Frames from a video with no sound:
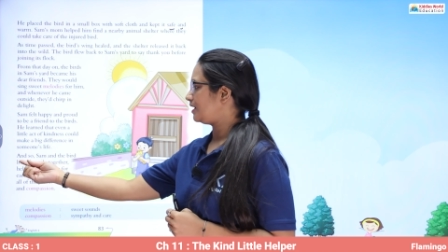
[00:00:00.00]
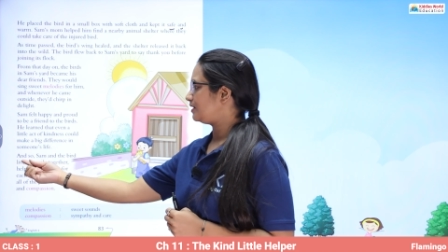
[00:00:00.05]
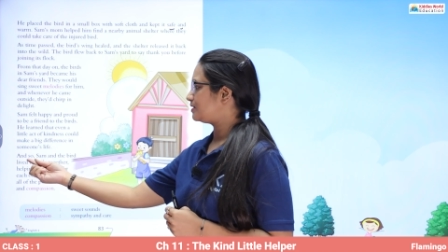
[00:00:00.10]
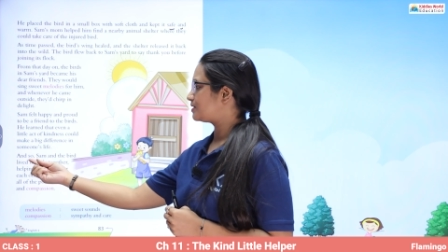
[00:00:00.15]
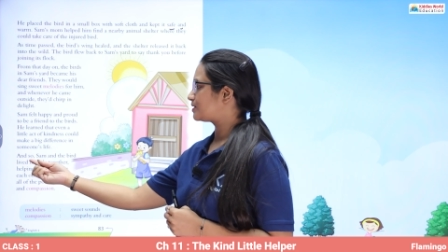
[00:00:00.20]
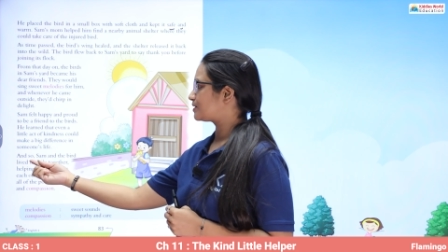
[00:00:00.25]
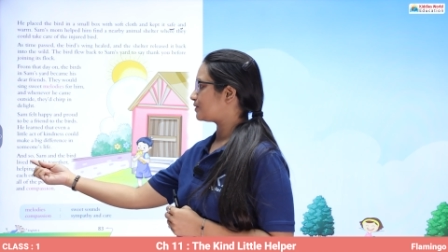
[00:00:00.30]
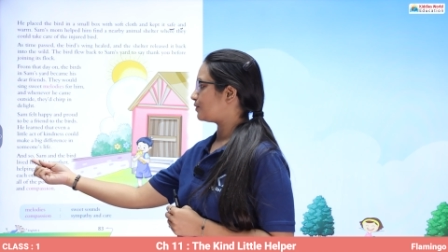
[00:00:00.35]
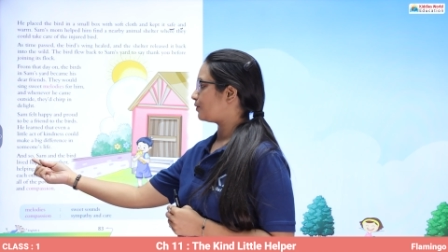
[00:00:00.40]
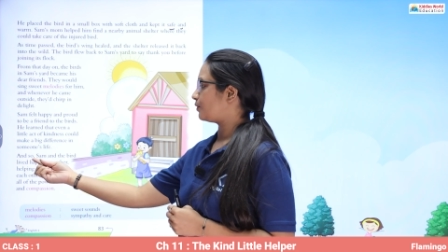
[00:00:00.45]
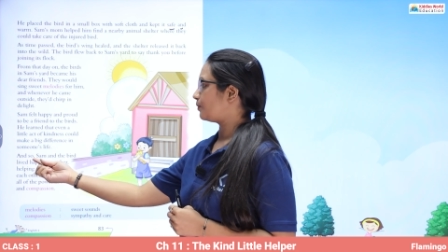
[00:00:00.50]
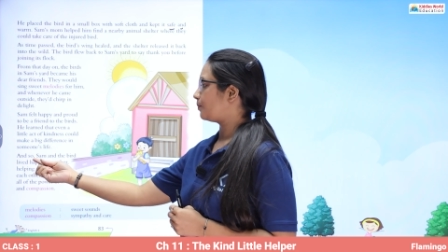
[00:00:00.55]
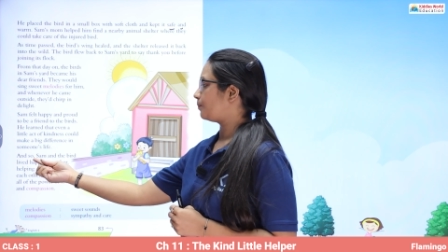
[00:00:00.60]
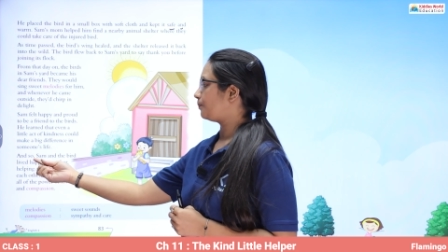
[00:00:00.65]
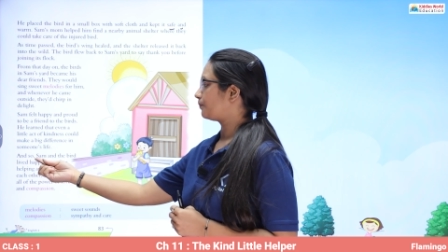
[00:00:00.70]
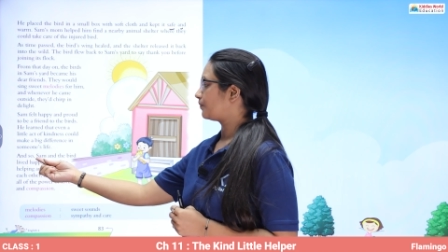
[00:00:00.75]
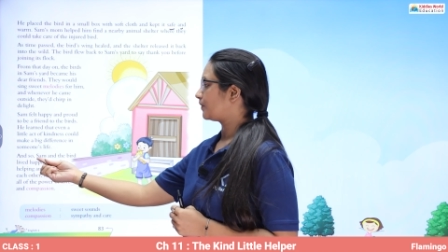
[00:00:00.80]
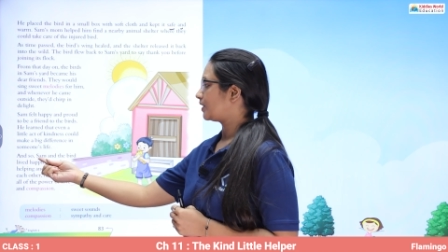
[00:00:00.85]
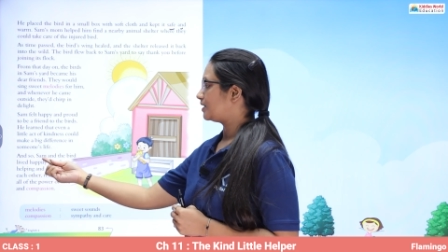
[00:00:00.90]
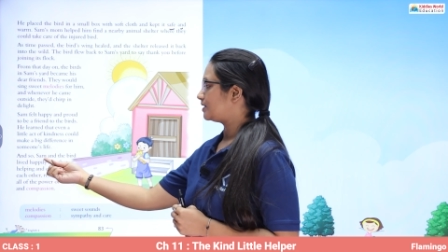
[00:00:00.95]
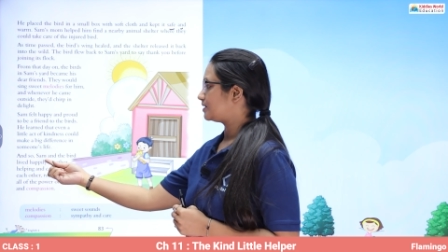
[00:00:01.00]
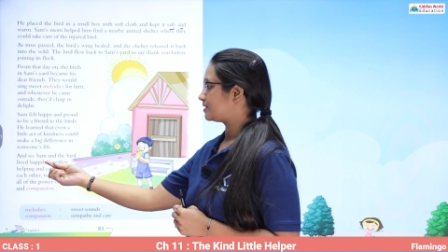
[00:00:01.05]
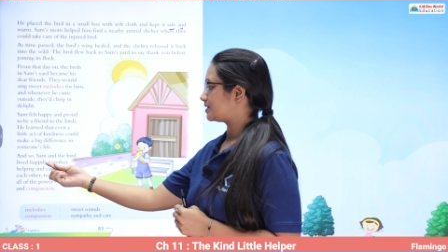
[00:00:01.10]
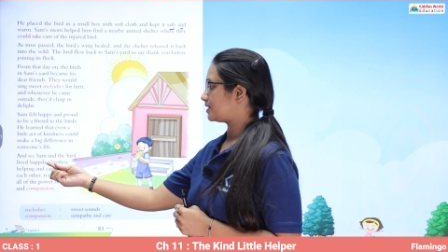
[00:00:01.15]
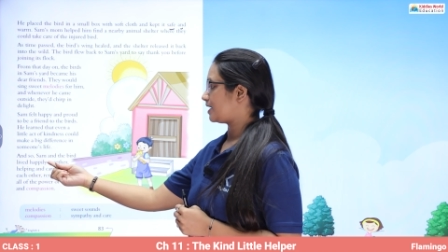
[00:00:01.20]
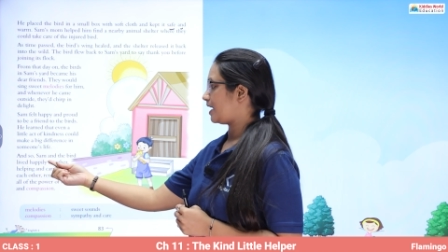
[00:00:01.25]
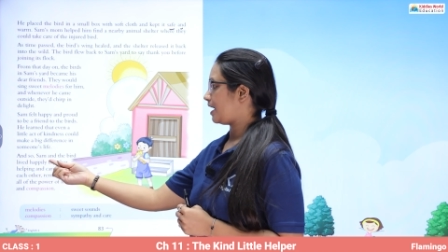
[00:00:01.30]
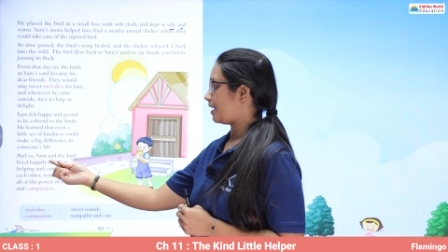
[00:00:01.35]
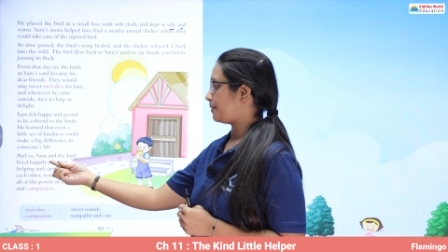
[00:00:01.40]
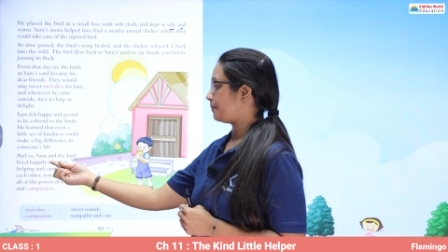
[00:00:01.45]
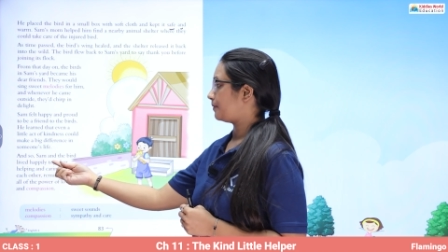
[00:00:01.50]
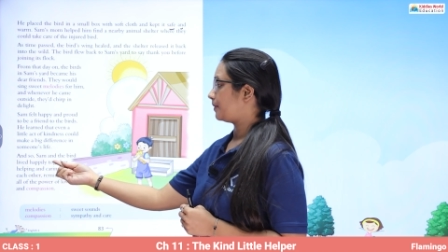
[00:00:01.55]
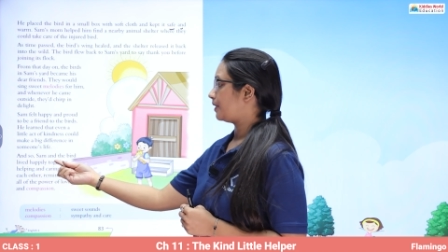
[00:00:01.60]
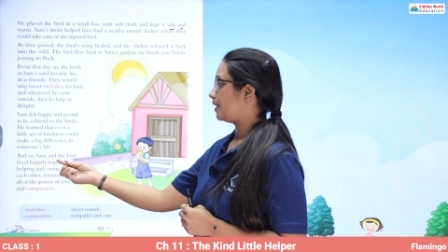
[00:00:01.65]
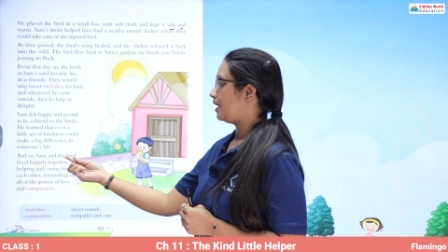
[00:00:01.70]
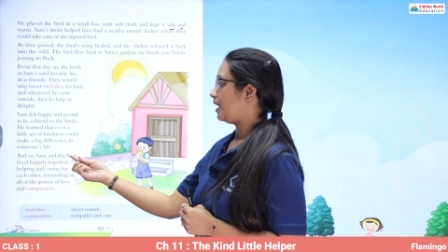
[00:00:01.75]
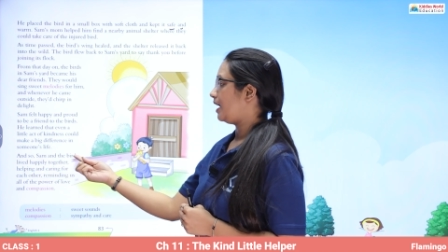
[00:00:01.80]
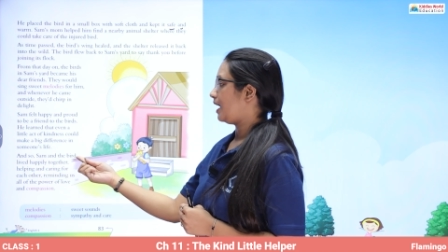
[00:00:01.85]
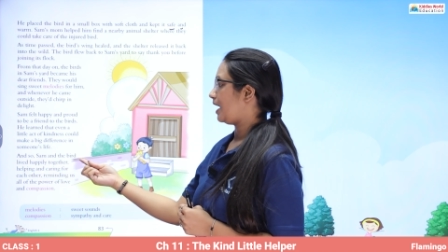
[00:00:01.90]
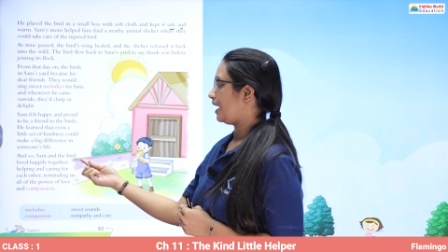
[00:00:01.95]
Sam
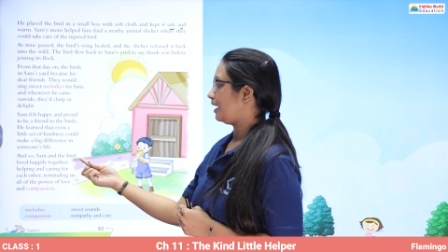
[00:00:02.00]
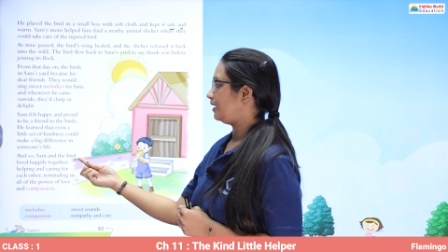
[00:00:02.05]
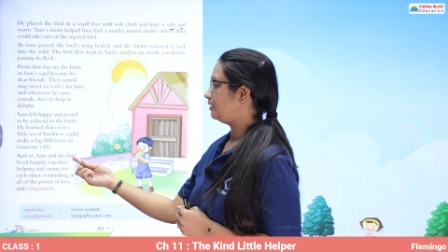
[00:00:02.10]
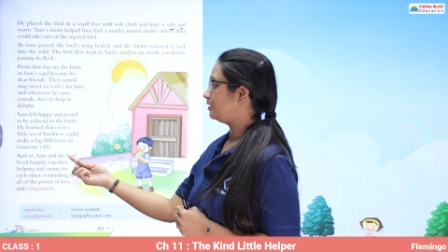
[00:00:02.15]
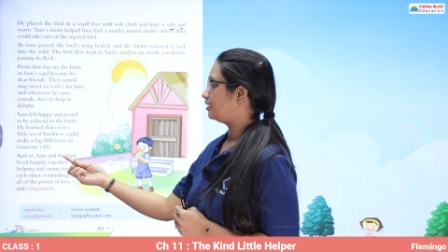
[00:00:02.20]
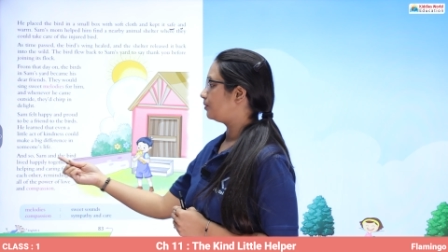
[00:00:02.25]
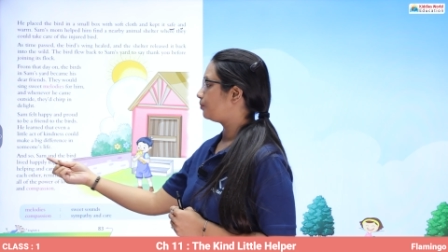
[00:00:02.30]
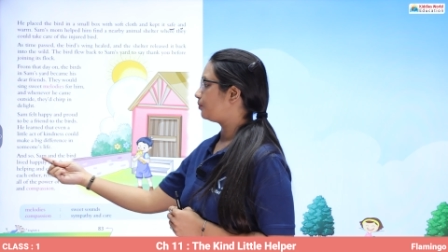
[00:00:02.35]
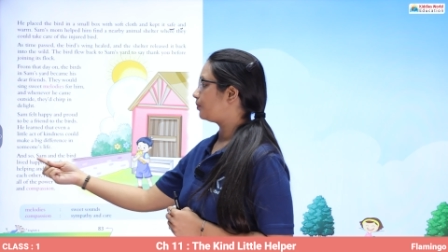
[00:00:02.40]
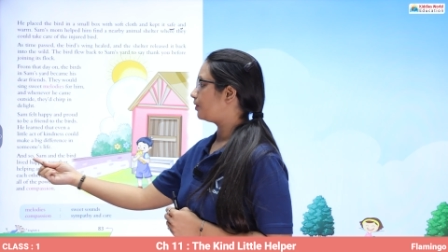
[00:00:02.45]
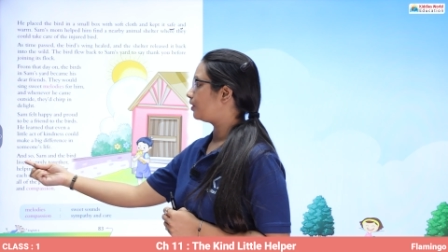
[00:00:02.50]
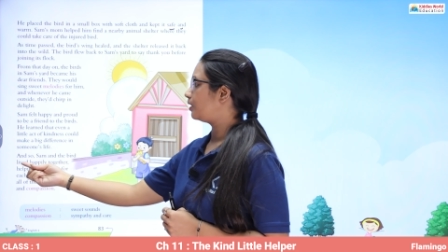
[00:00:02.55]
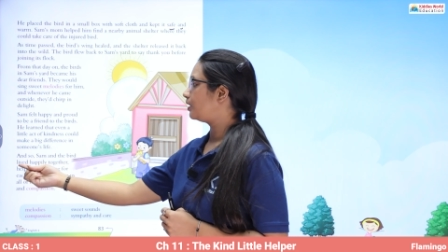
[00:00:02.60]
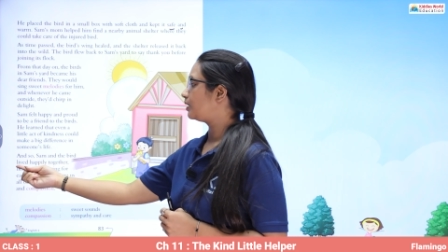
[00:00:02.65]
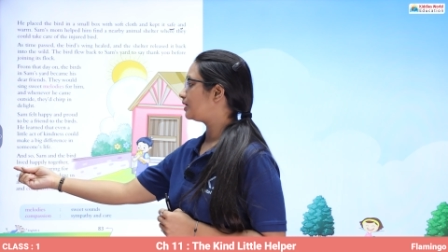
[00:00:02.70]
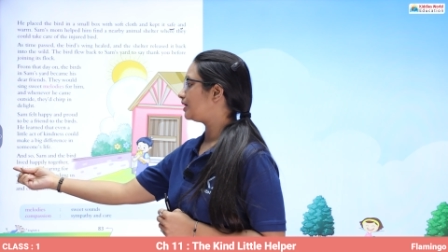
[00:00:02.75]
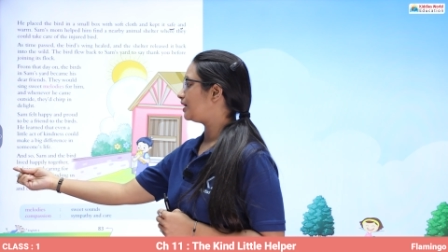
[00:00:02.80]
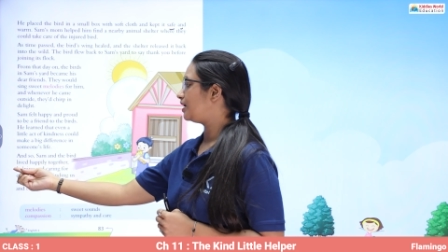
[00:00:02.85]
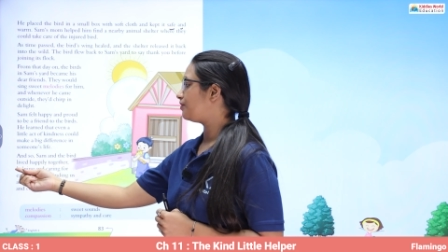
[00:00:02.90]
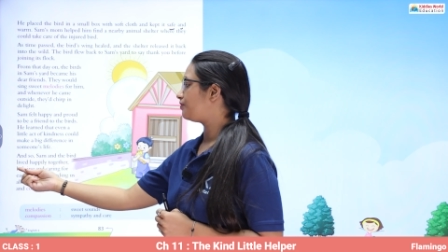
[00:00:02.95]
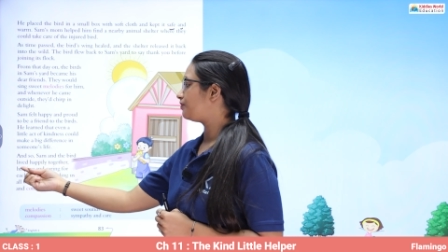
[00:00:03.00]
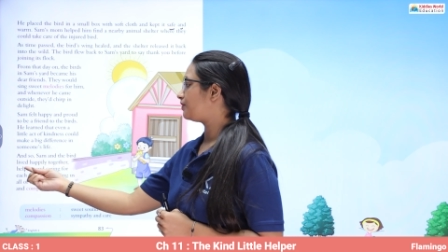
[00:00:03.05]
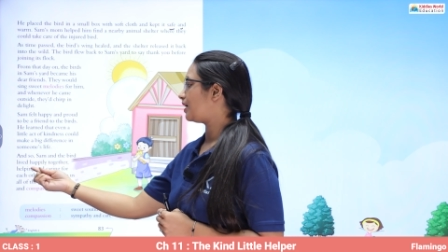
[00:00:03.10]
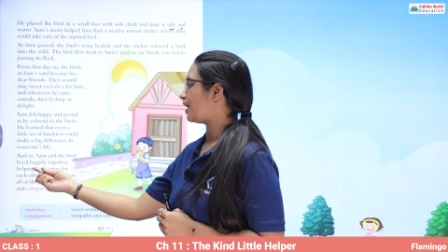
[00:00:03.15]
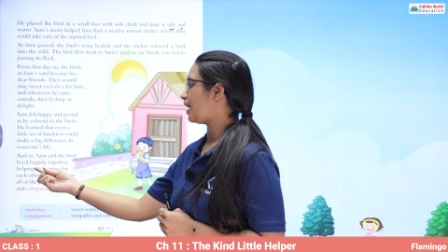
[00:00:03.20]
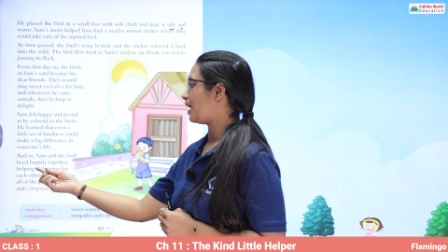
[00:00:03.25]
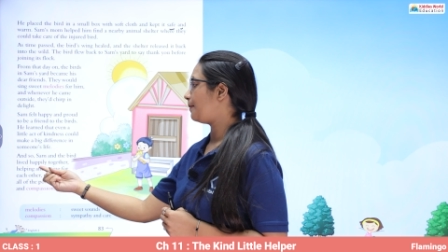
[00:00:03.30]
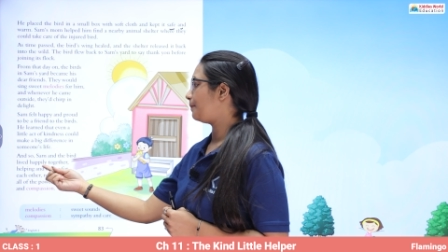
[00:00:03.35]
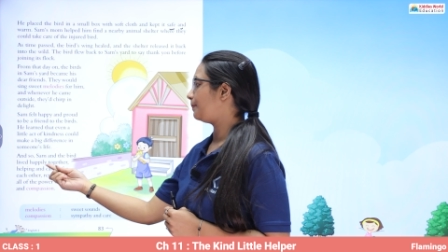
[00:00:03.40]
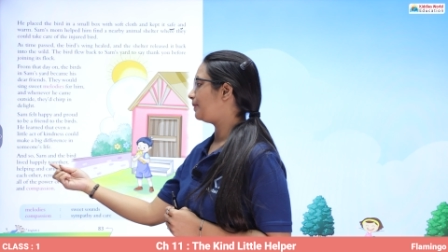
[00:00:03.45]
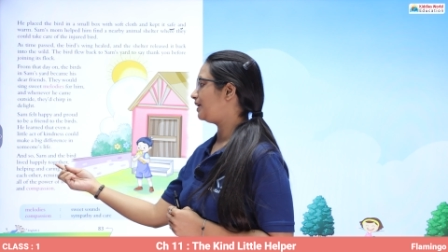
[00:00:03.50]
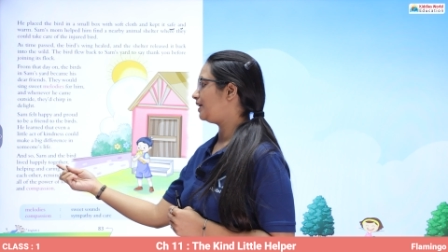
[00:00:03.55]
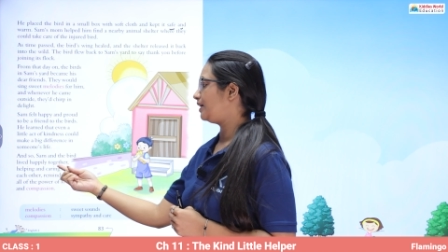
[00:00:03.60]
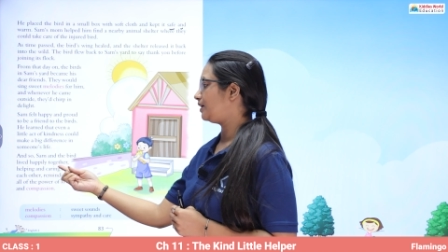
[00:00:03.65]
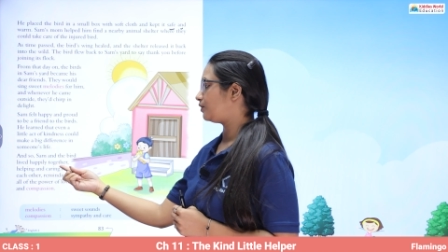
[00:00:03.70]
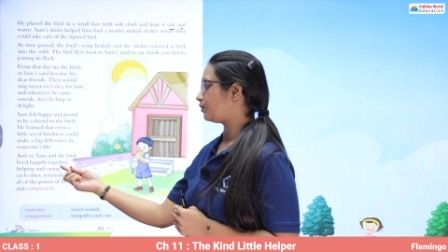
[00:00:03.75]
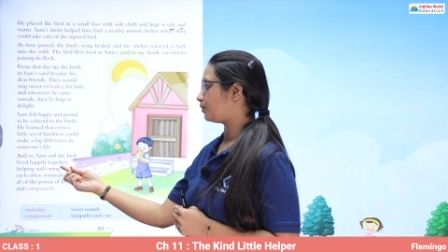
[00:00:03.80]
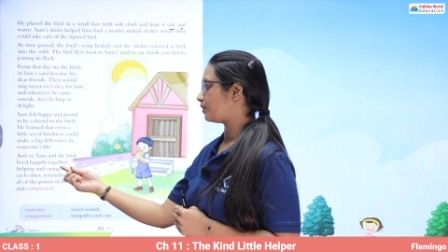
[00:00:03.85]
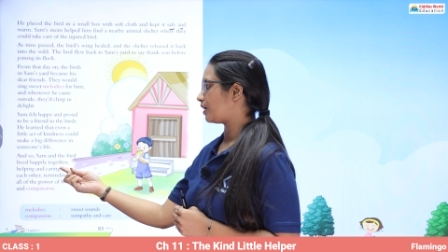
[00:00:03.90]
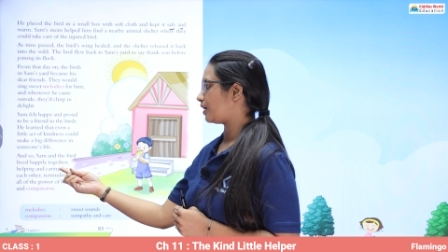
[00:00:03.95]
and the bird lived happily
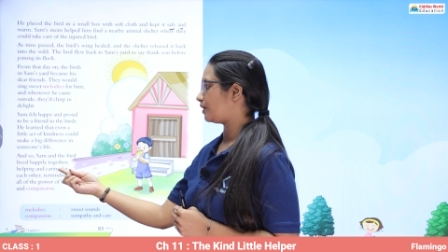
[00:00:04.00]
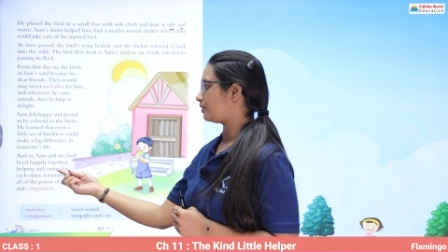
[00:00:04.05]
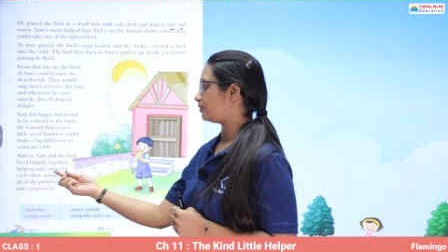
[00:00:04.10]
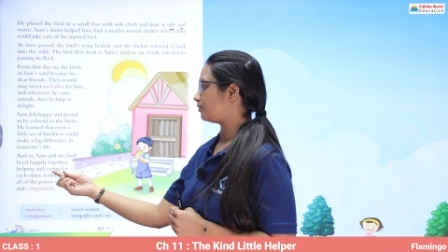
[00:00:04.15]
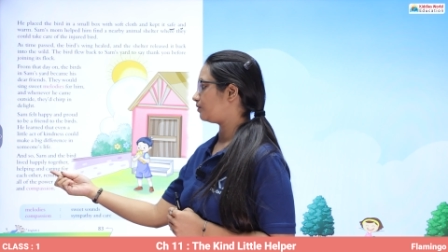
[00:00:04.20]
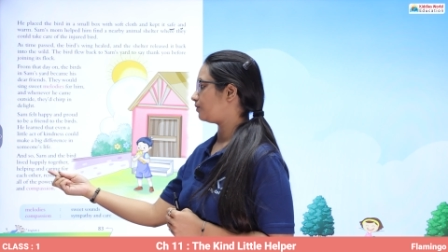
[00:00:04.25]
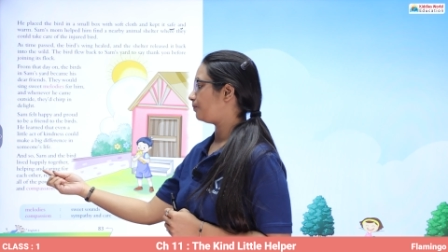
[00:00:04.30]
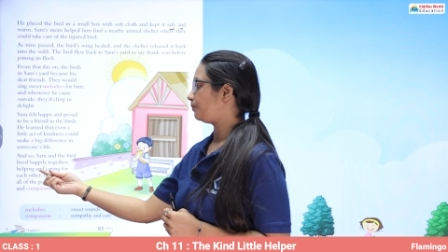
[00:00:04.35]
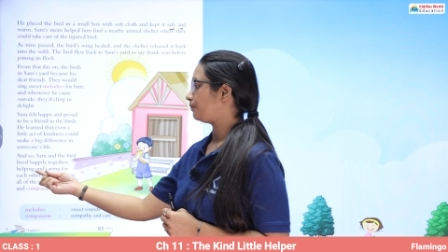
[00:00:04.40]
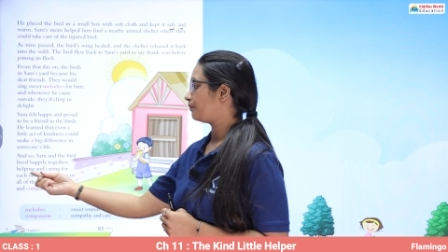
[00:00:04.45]
together,